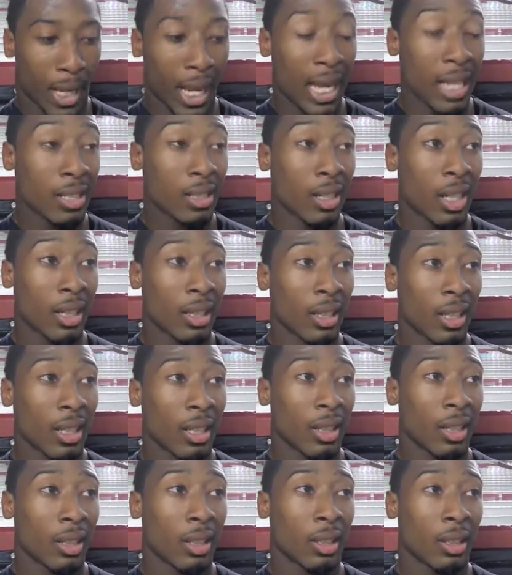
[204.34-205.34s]
Actually, I
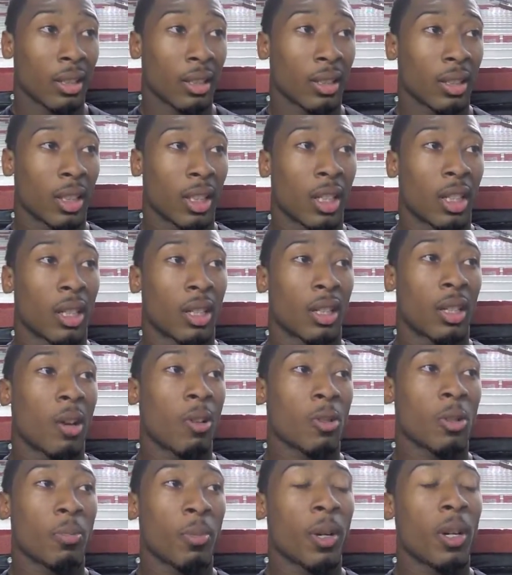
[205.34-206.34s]
think
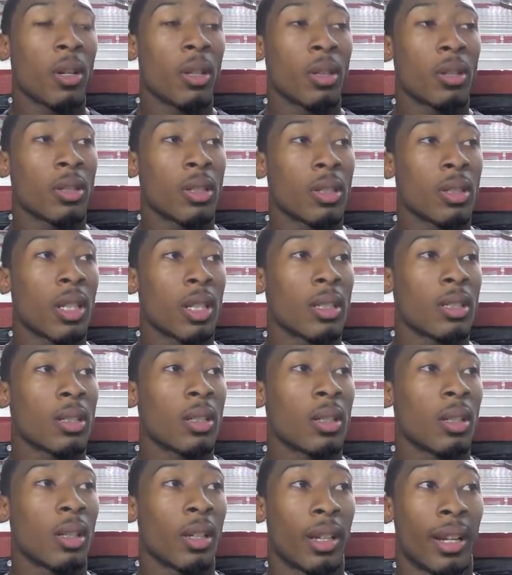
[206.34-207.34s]
Coach Spurrier
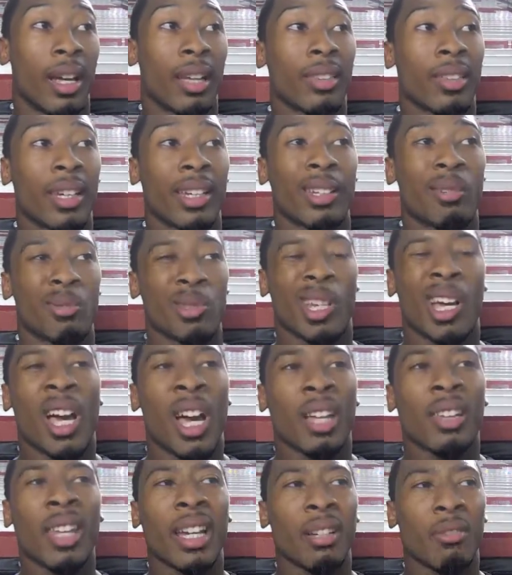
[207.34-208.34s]
suggested it, and I think it, I
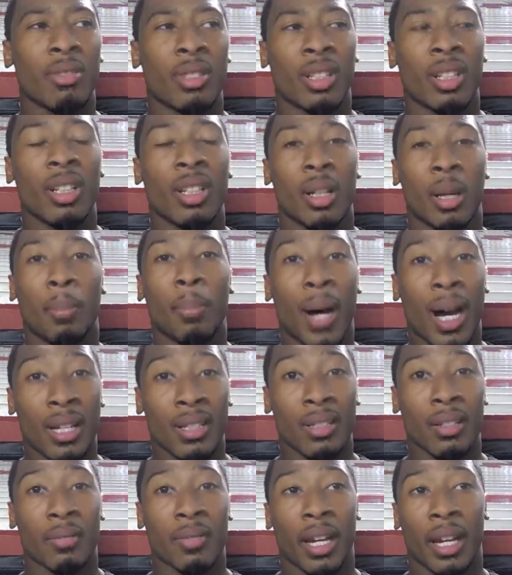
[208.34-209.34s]
think it was a good, a
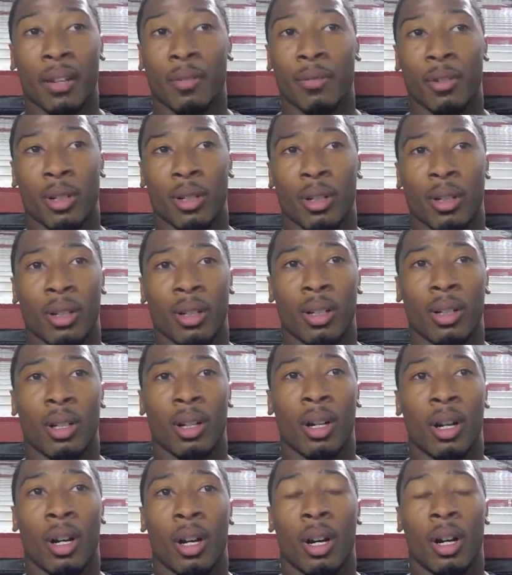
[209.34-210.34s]
positive thing for
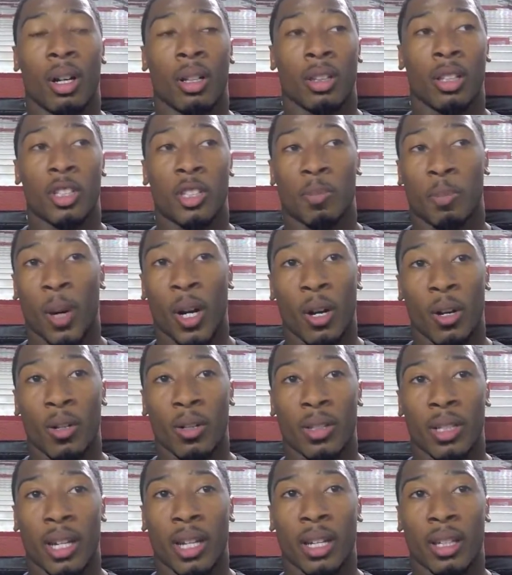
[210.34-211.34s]
the
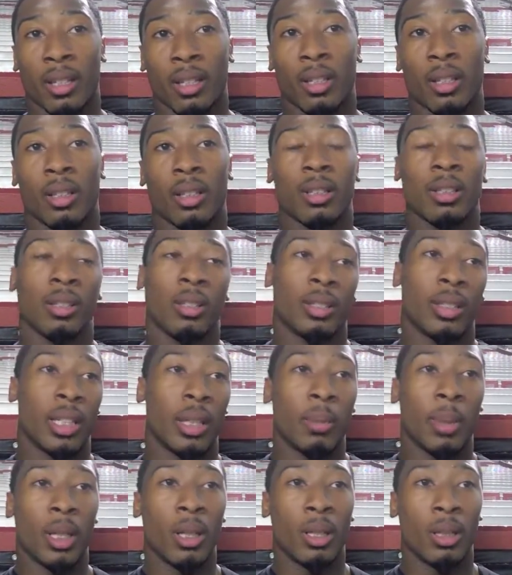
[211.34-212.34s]
Spurs and the
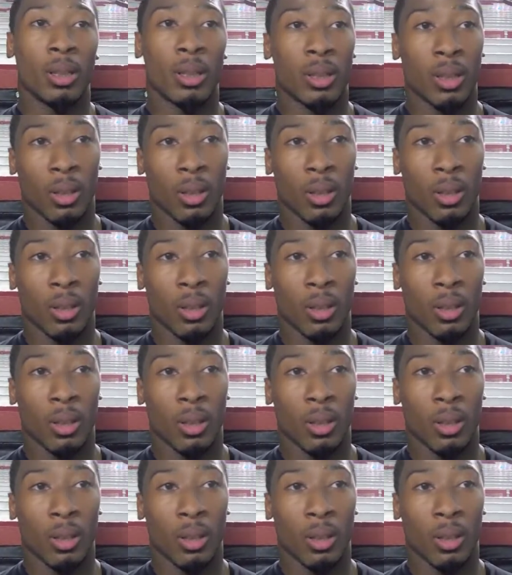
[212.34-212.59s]
DBs.